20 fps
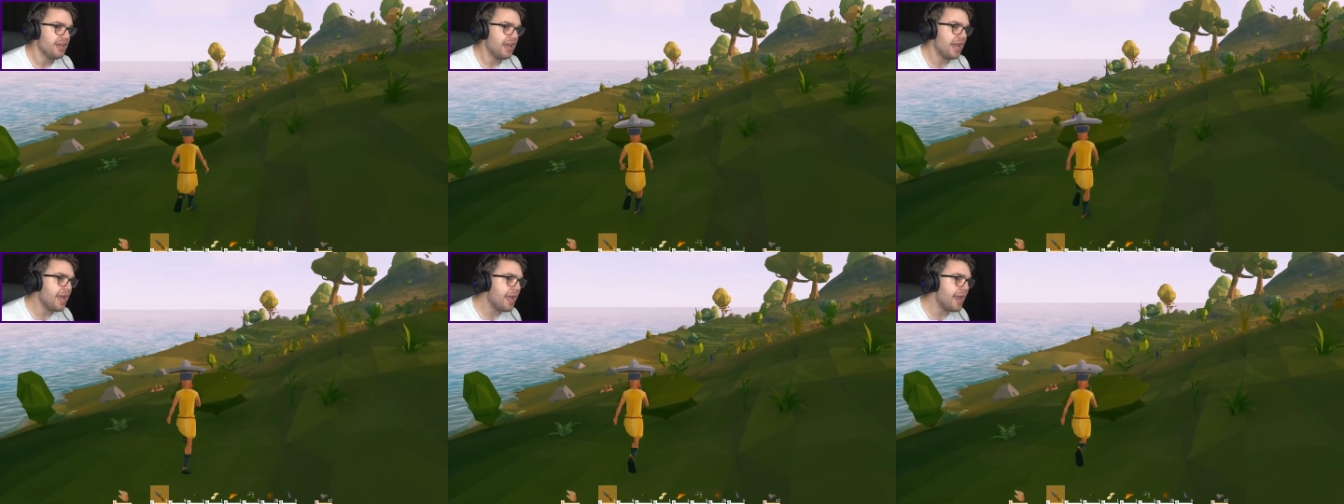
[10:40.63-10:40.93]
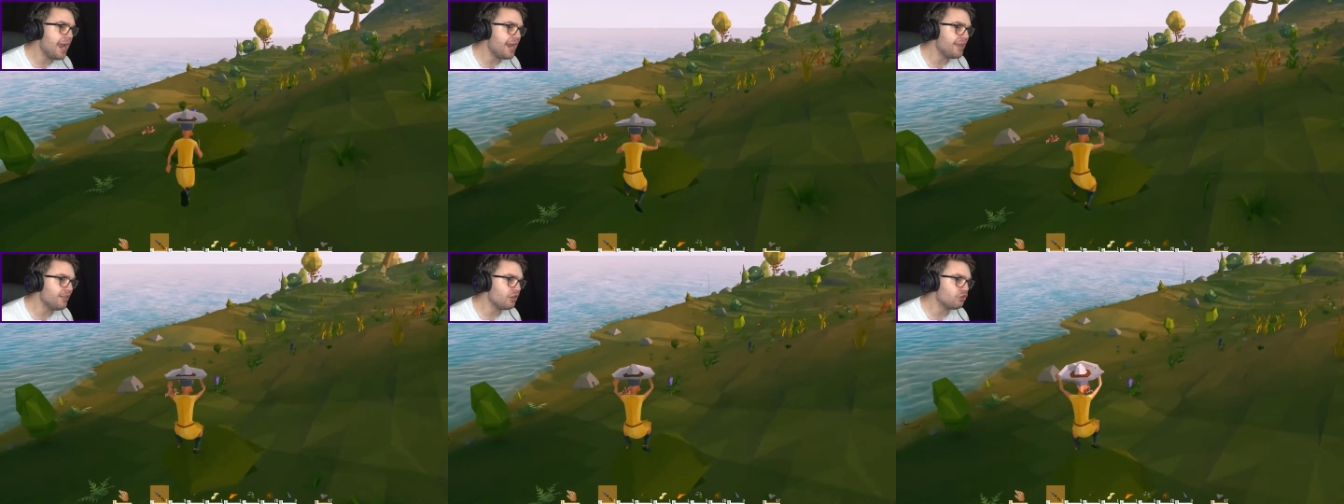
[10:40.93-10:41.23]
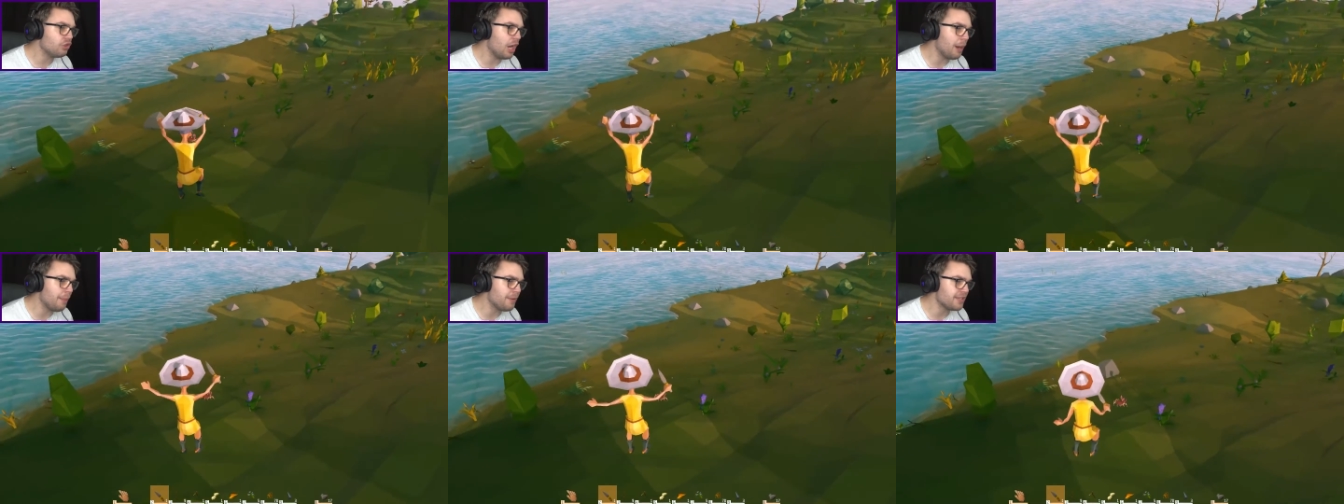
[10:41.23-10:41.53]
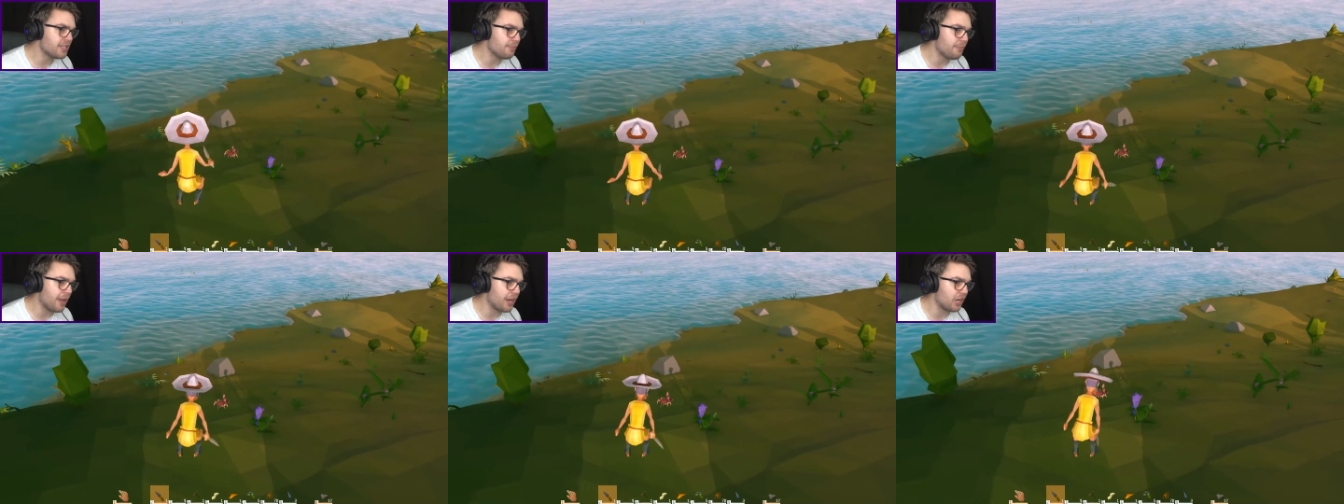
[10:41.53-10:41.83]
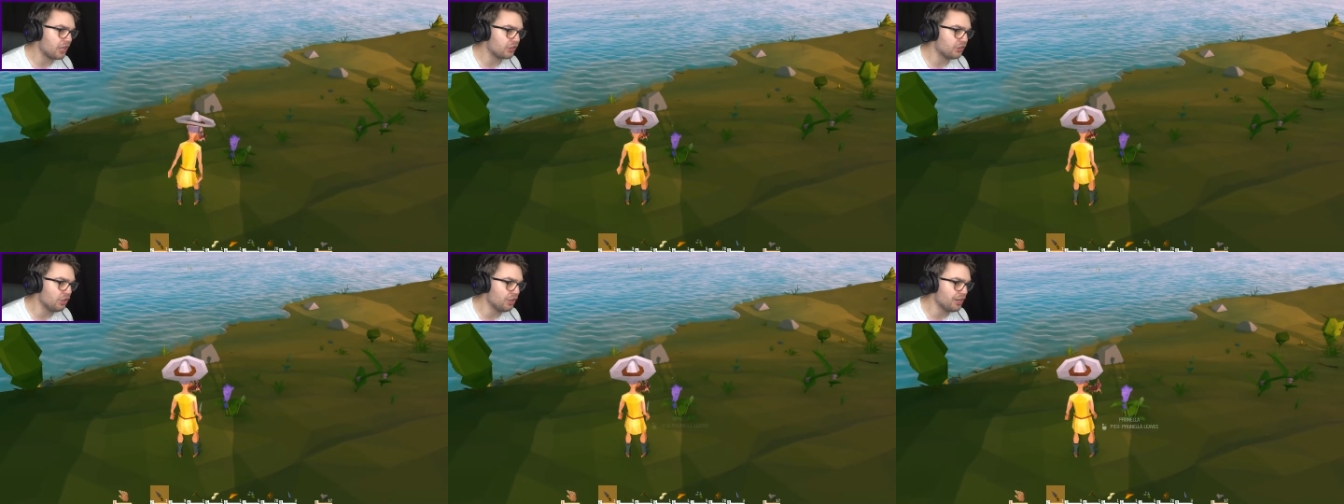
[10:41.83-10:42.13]
Hey, the crabbies are
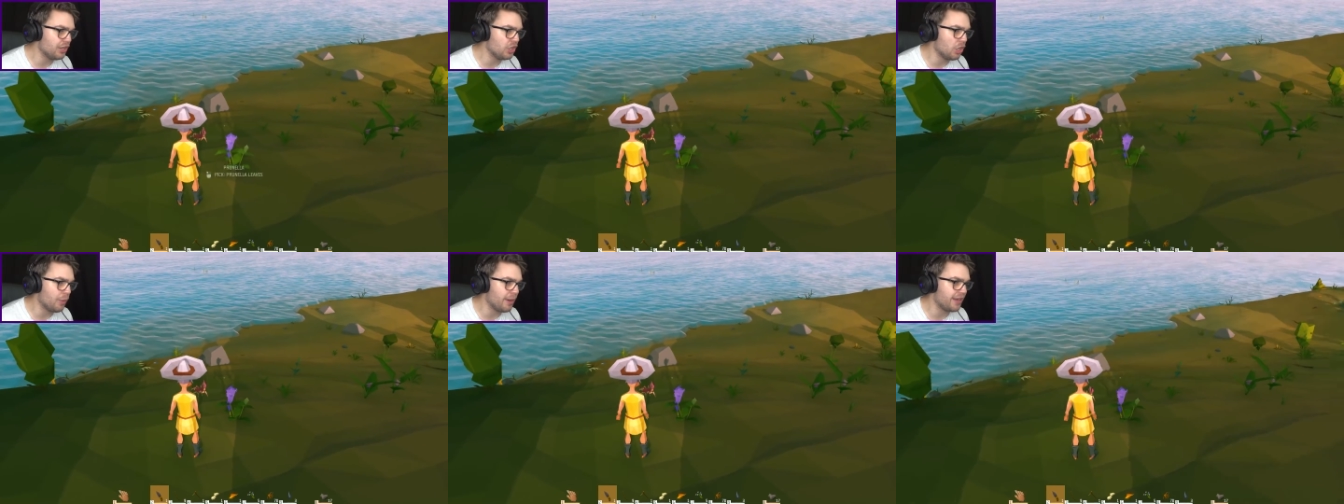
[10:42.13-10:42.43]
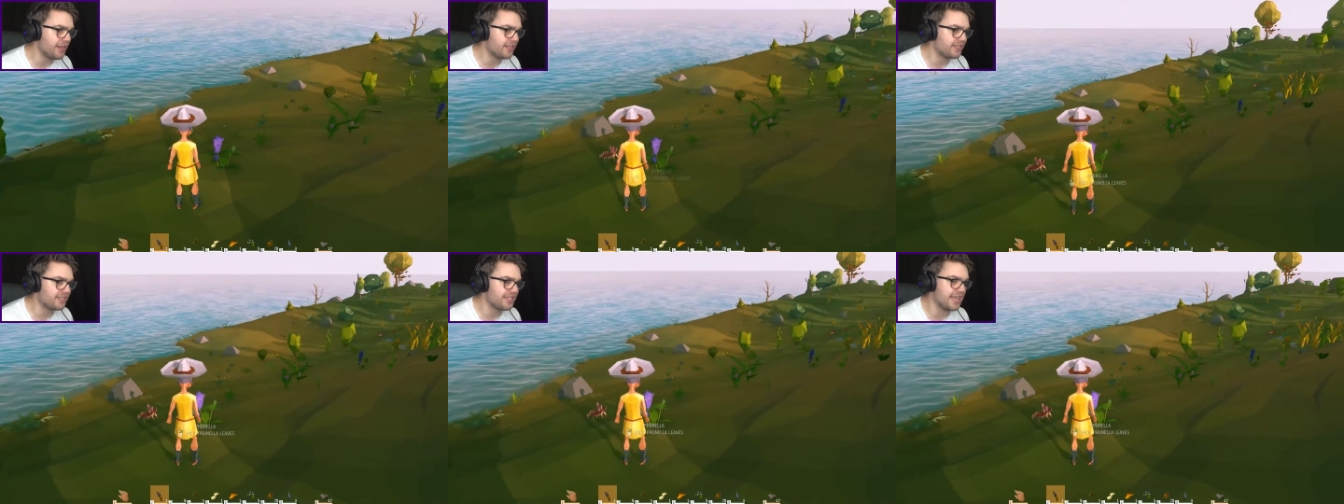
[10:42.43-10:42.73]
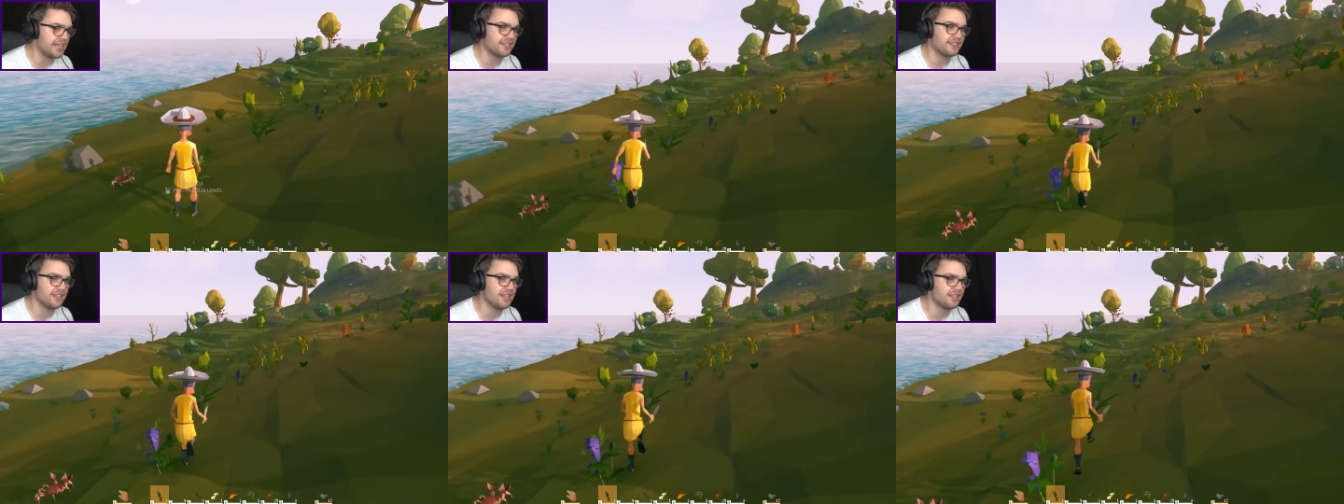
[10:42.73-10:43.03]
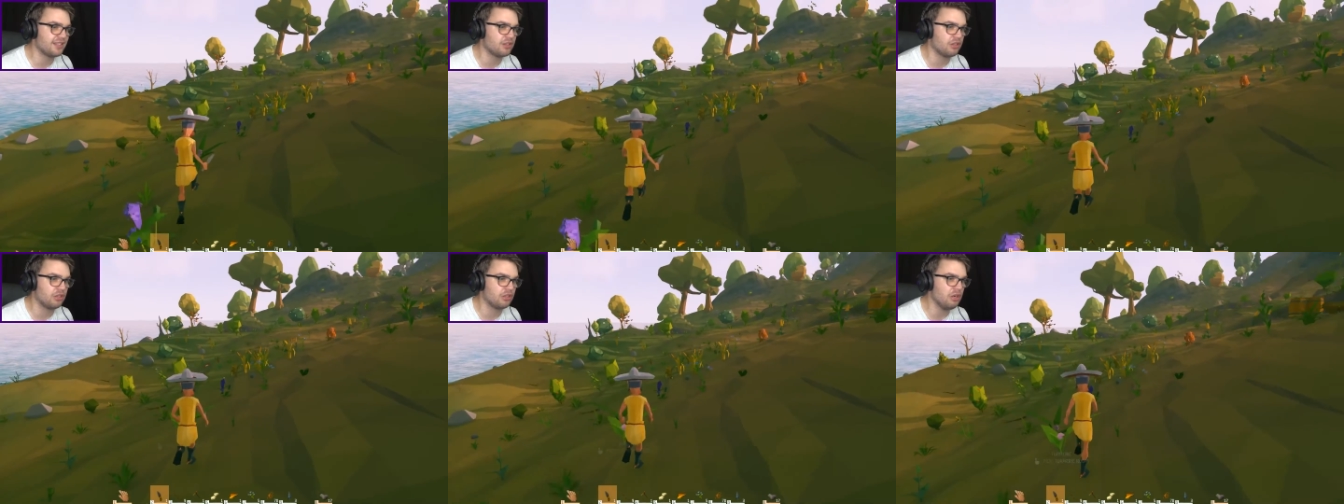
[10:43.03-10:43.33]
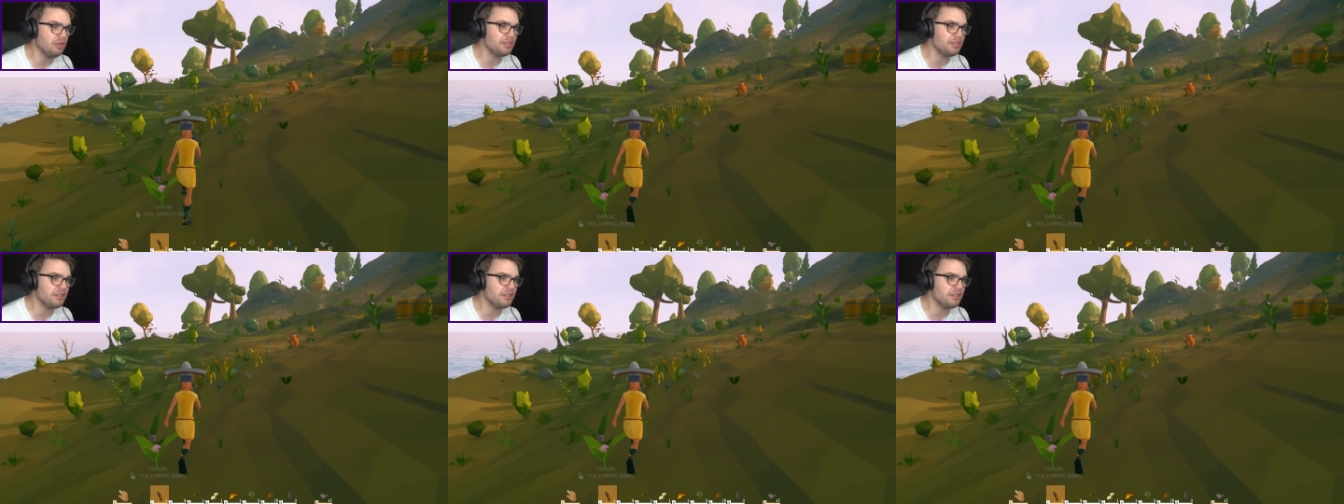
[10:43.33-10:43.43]
back. I thought you'd all went extinct. That's good.